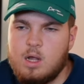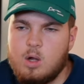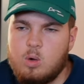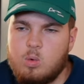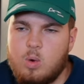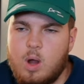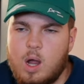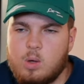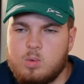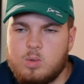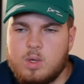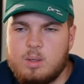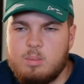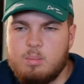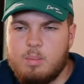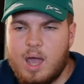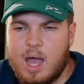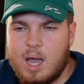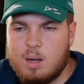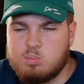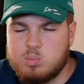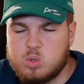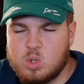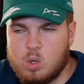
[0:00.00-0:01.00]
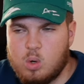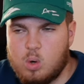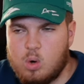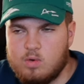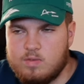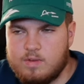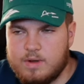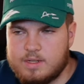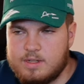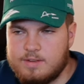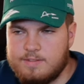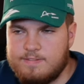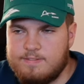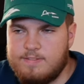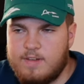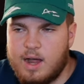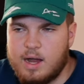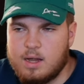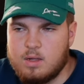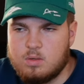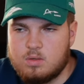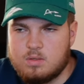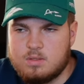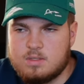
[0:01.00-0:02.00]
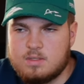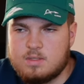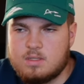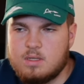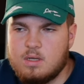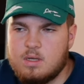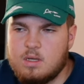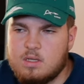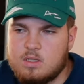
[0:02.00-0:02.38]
where we map over the files.